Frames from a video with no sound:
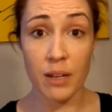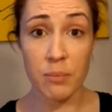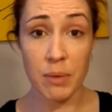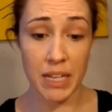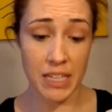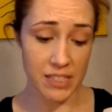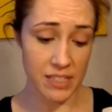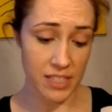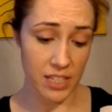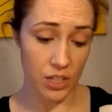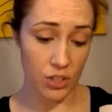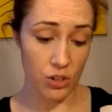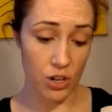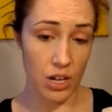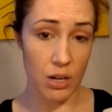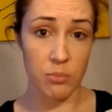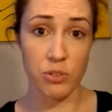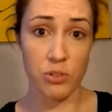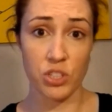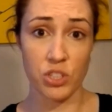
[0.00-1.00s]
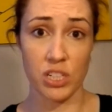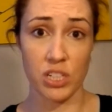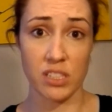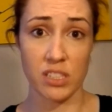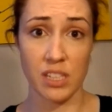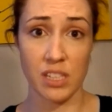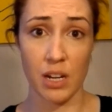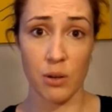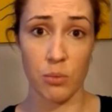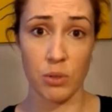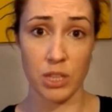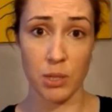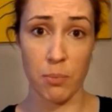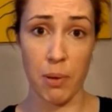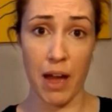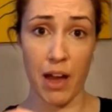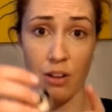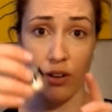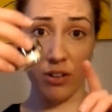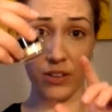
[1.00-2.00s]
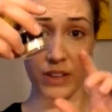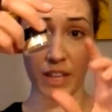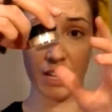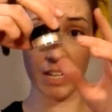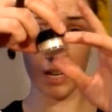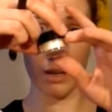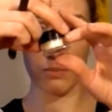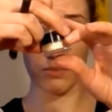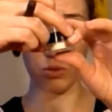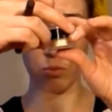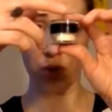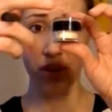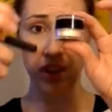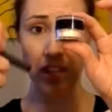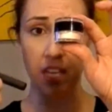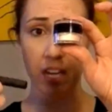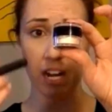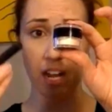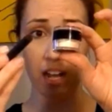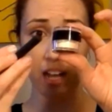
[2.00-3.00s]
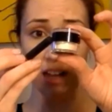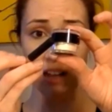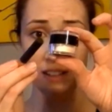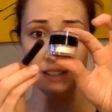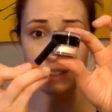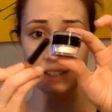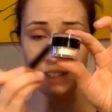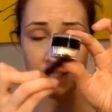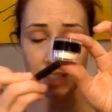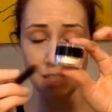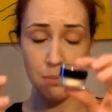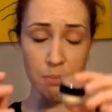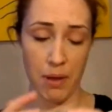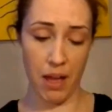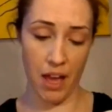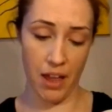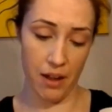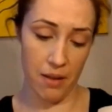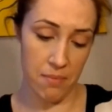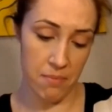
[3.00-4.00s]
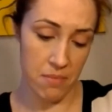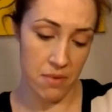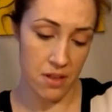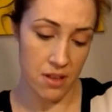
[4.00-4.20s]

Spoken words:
Concealer on, I'm just going to set it with the powder that comes with it on the bottom.